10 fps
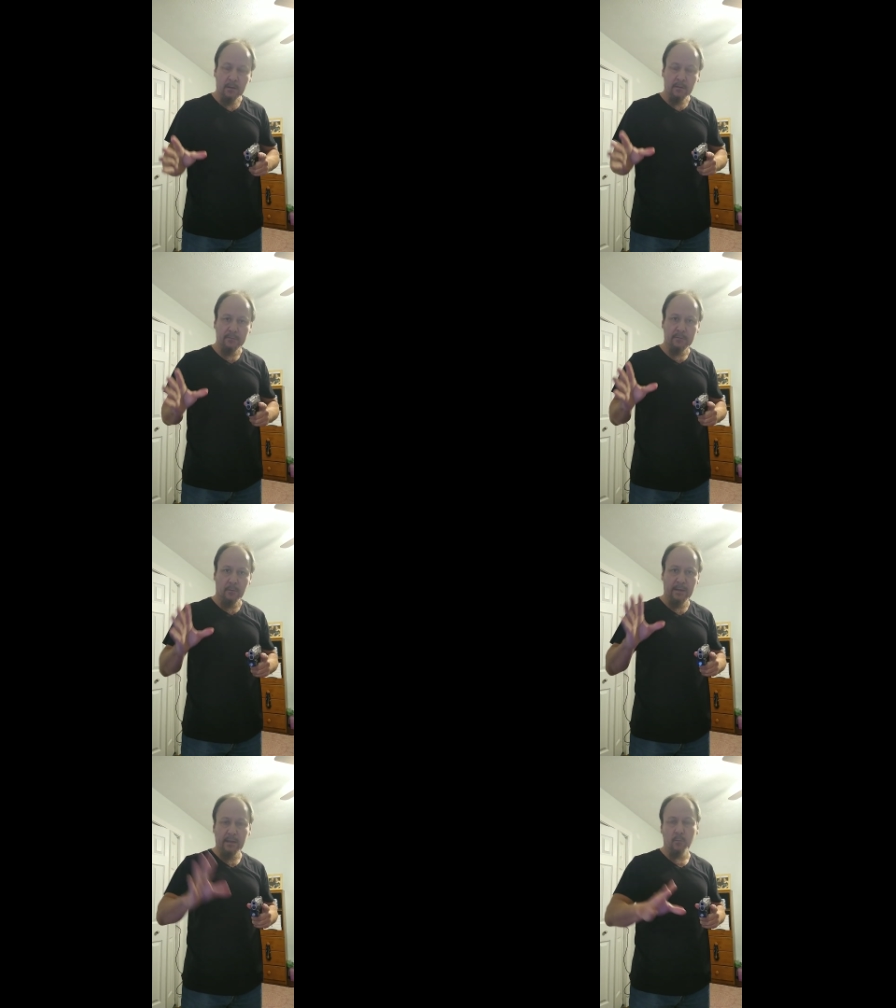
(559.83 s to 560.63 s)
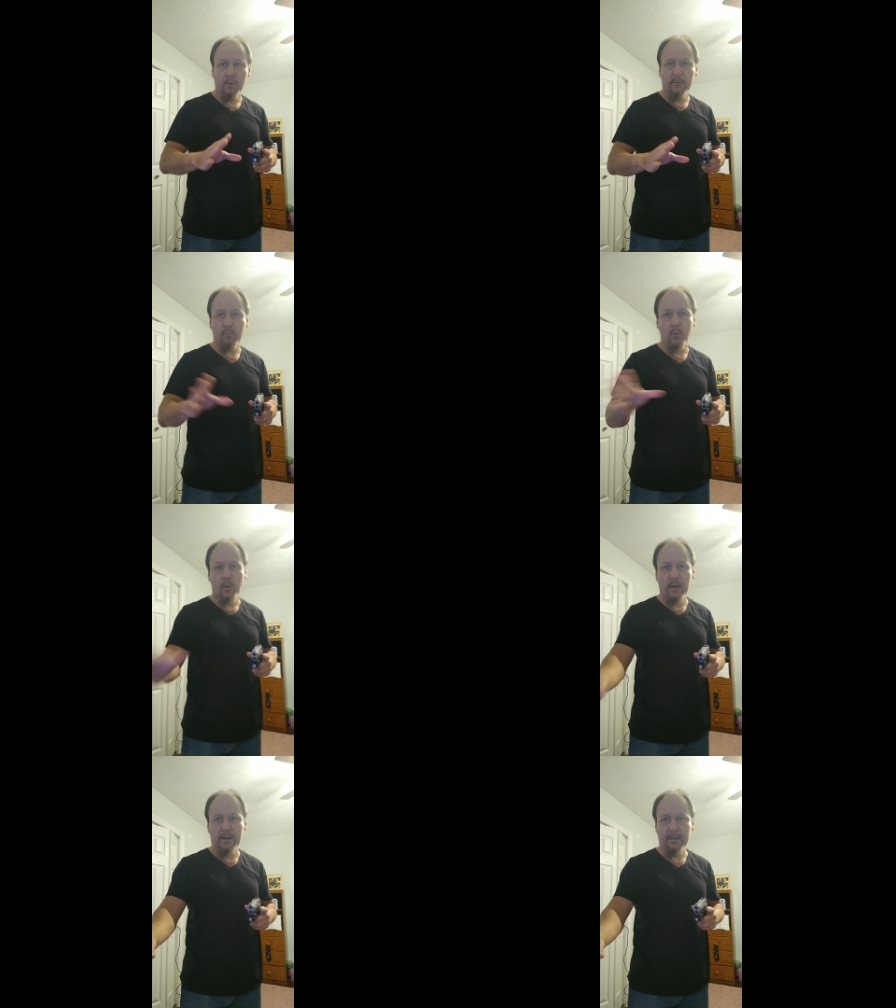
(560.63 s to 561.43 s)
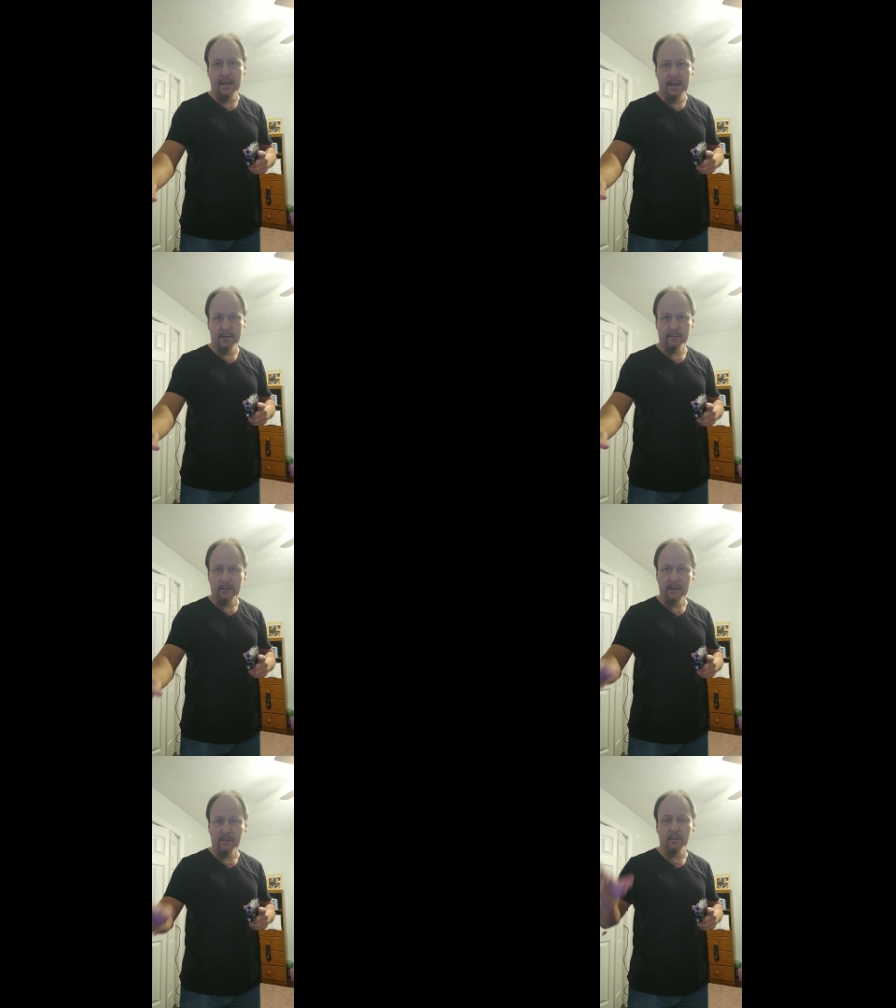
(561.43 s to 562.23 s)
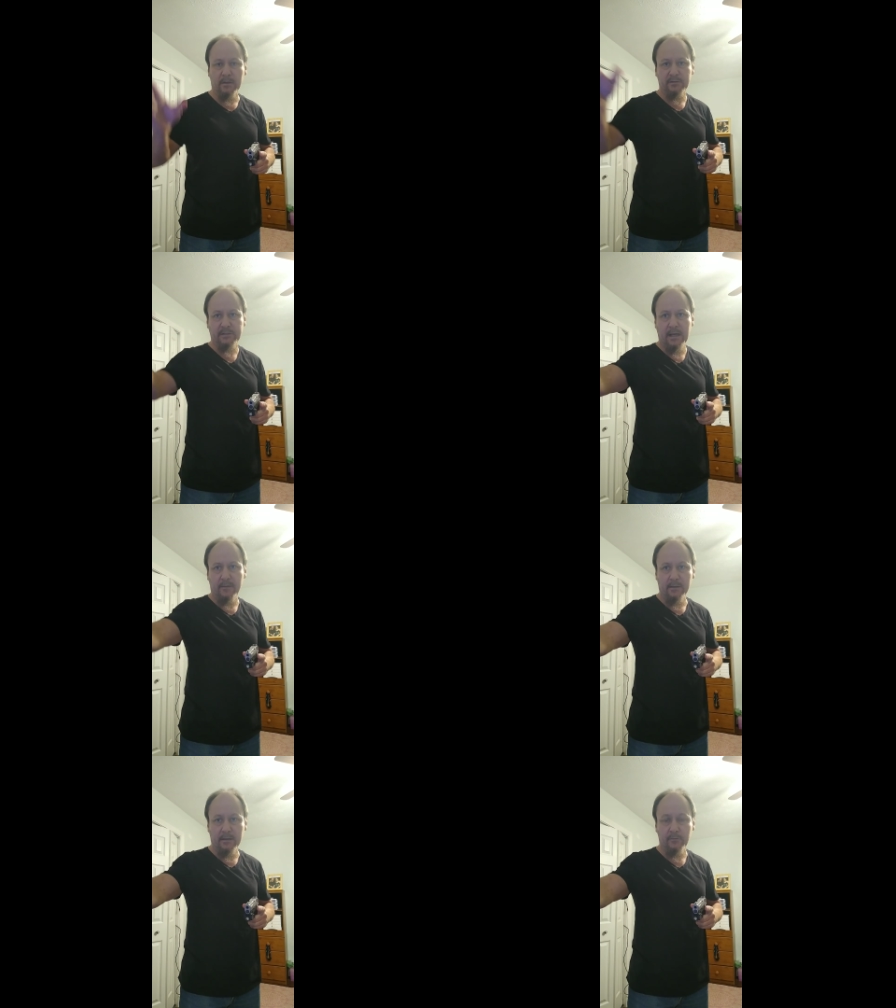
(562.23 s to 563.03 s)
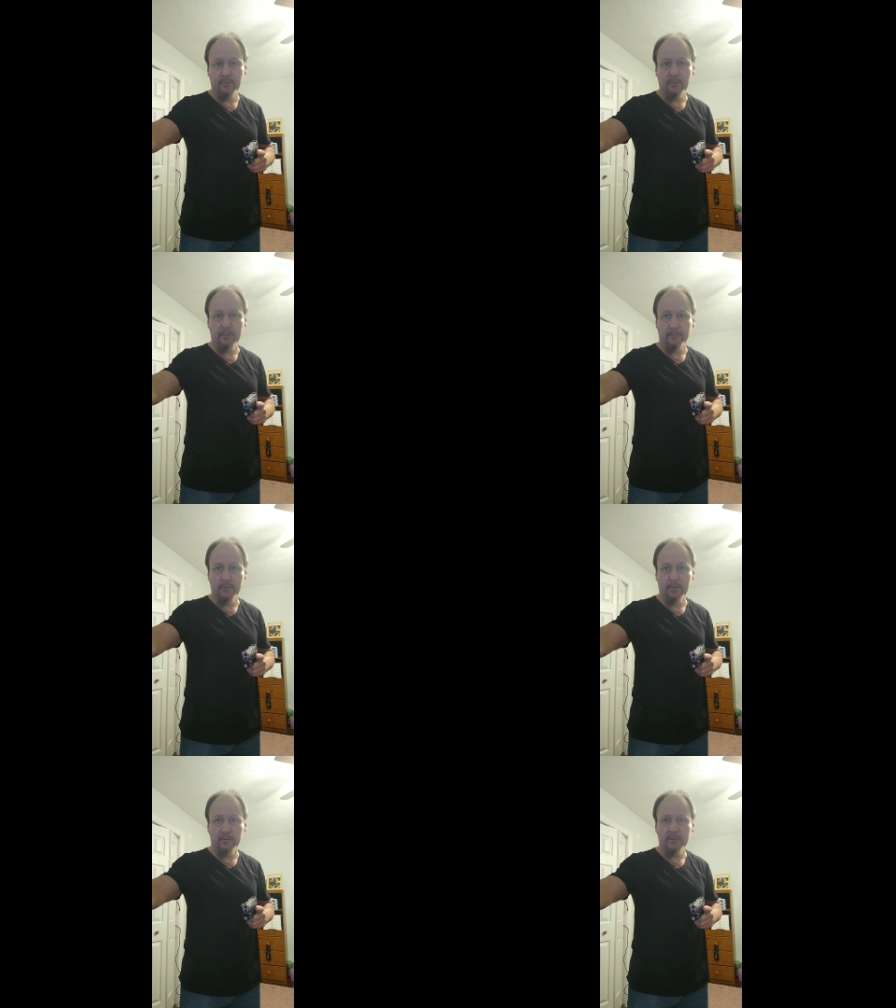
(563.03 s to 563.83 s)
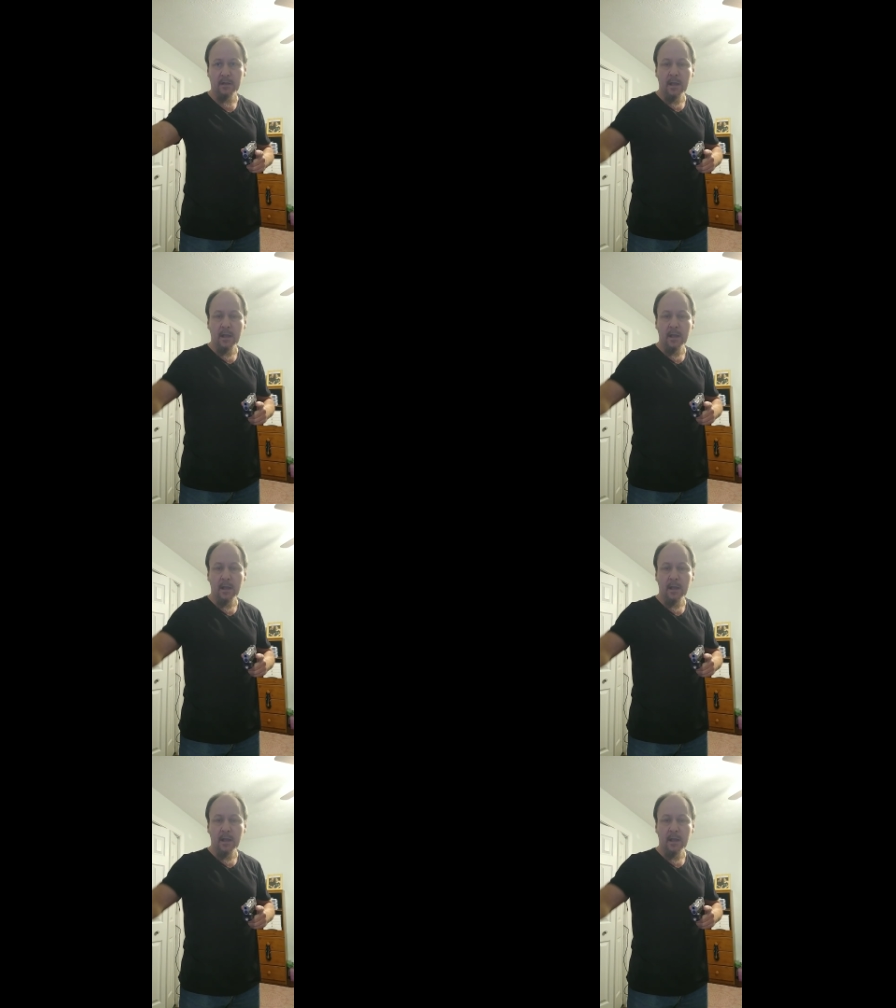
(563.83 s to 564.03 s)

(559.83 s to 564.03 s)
So he would have won that. He would have shot the intruder first,